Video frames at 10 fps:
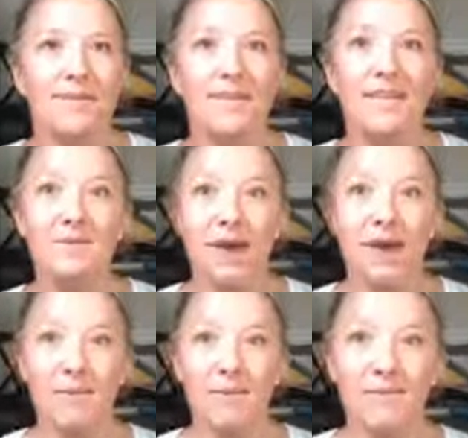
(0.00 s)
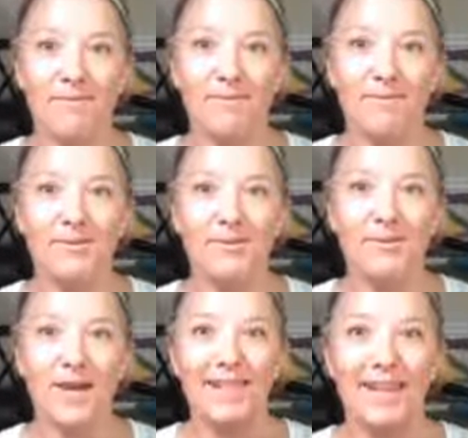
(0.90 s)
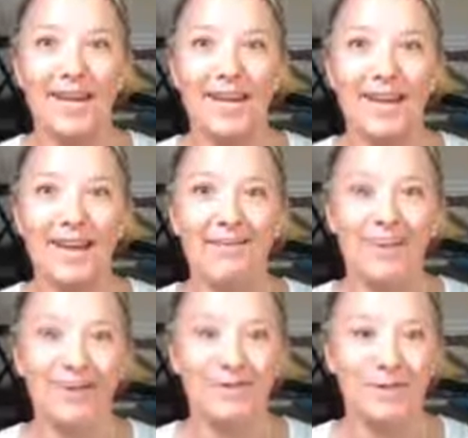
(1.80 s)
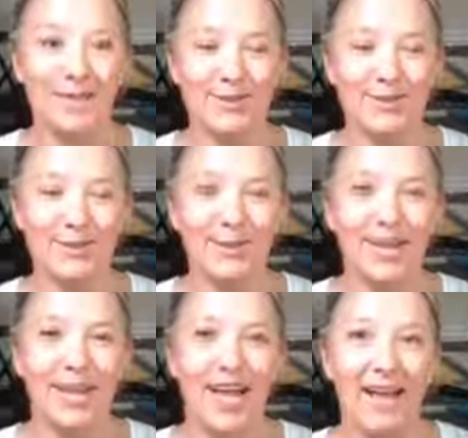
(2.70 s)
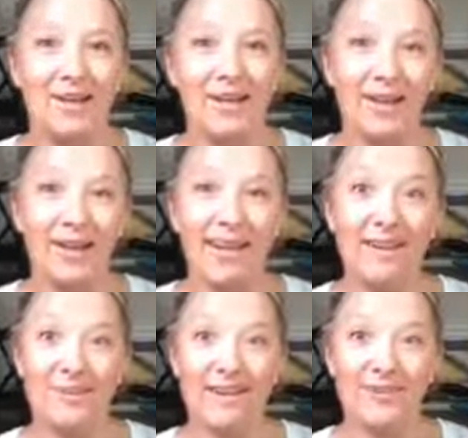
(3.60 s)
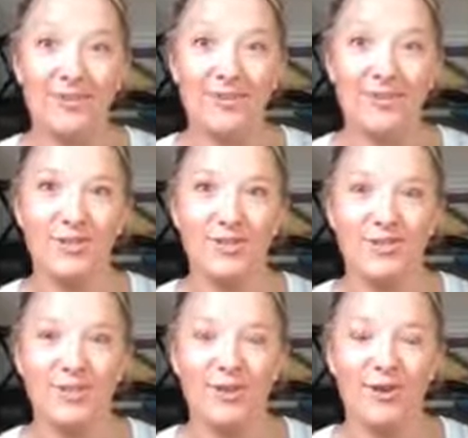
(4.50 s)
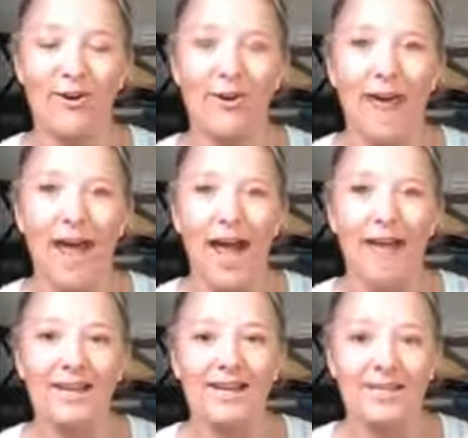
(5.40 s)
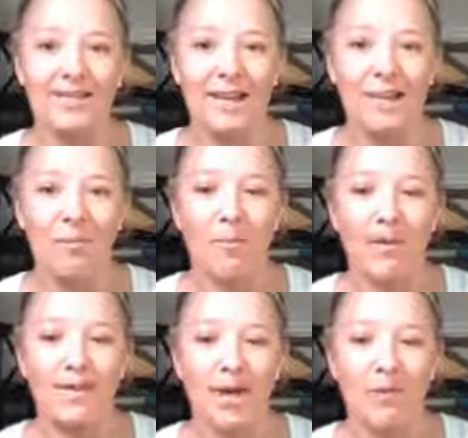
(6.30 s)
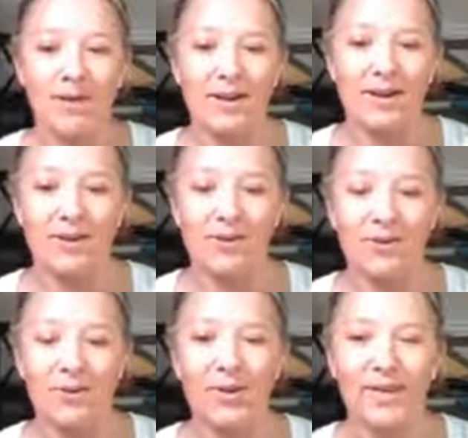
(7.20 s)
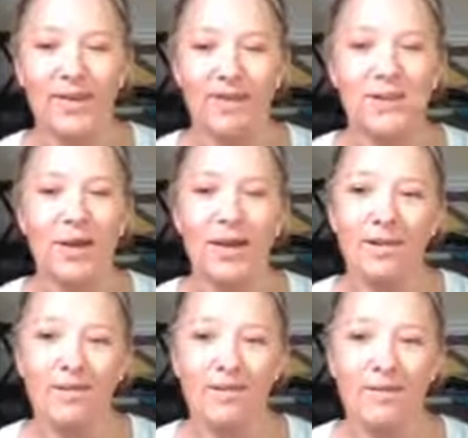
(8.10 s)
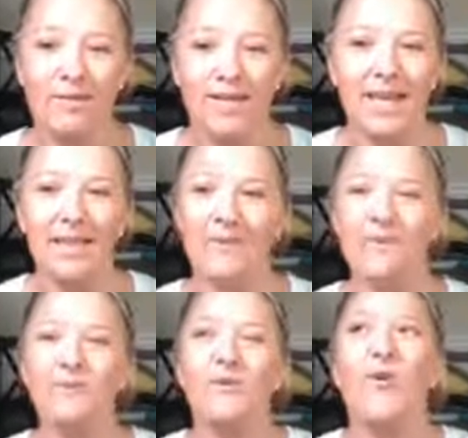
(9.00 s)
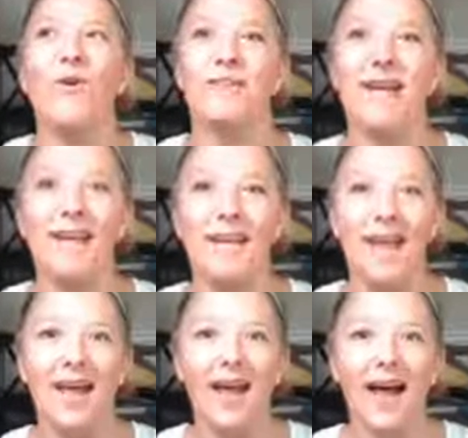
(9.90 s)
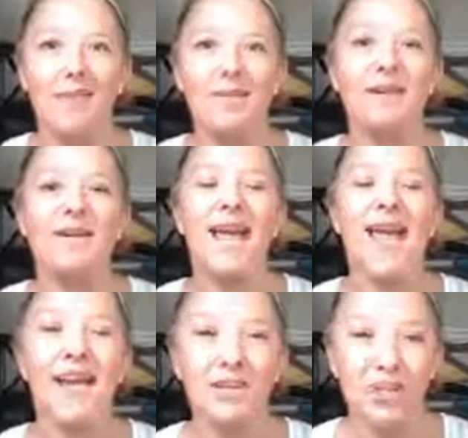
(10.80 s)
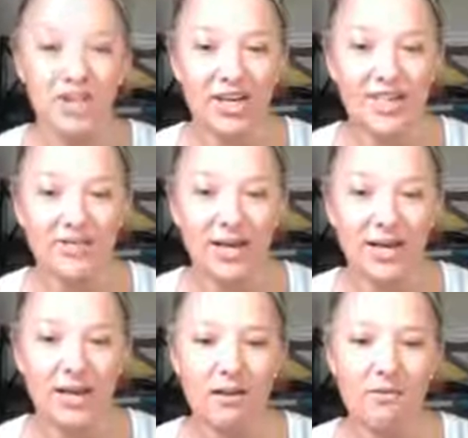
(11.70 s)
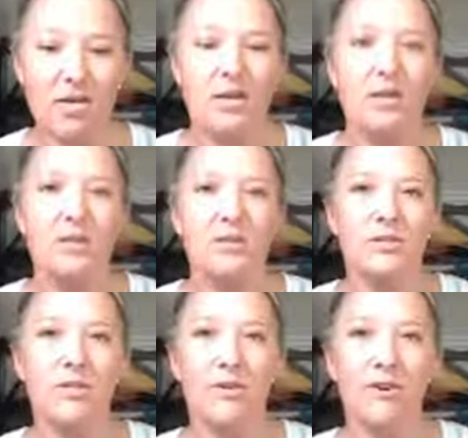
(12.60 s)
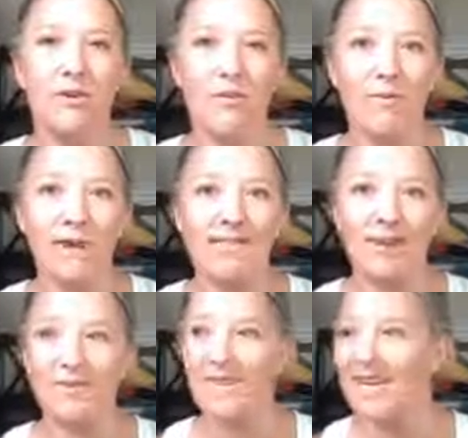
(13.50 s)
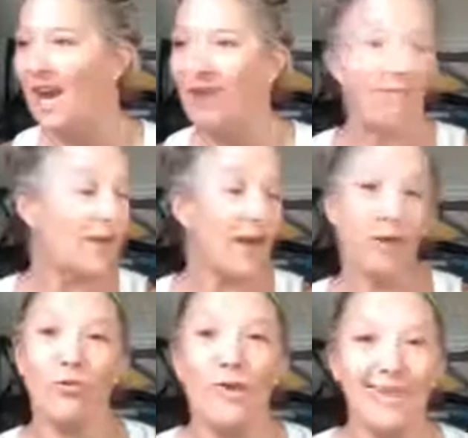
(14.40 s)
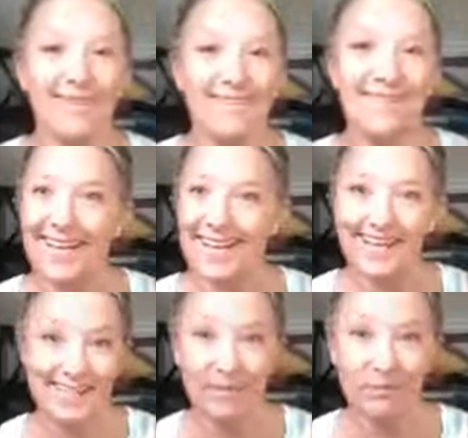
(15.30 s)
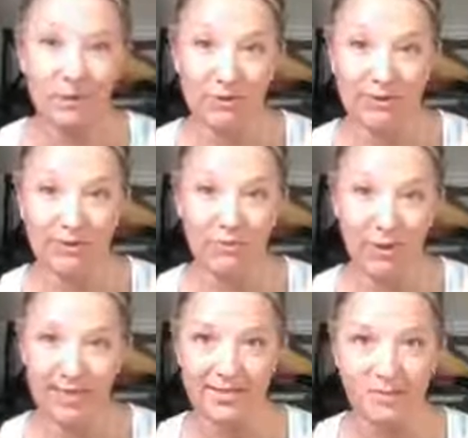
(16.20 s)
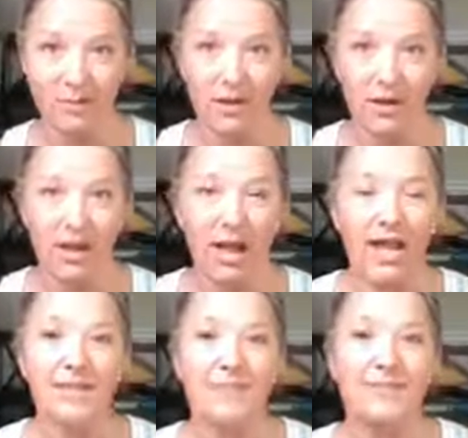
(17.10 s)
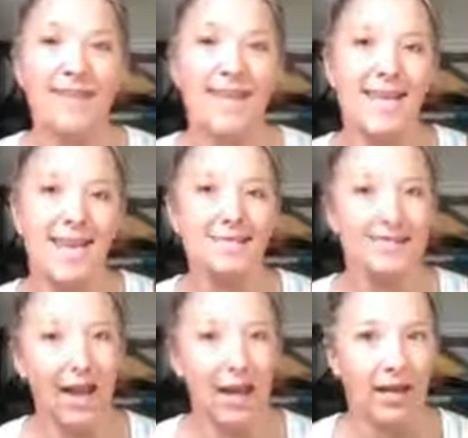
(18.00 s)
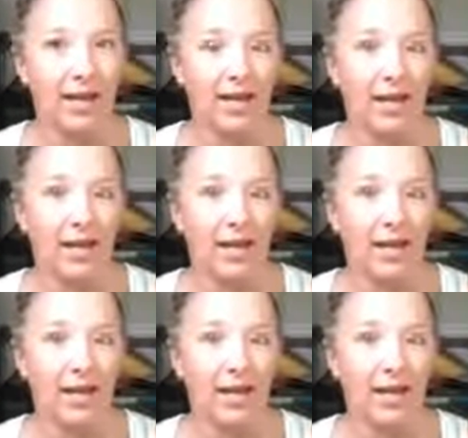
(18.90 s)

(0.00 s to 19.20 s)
keep up to the way that I've got this potential. I know innate potential to do so, But now with going in there, I'm talking with everybody, and then I'm so excited. I'm beyond energized right now to get over myself, to get out of my own way, to dig in deeper to the racing part, to dig into that